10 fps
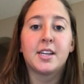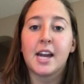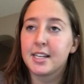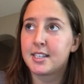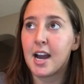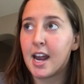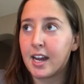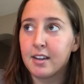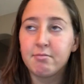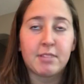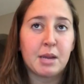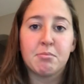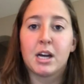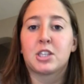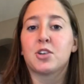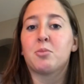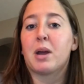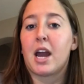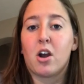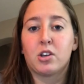yes, I am muscle,
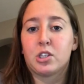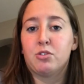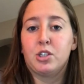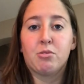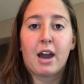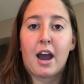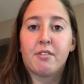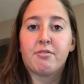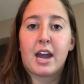but I also do have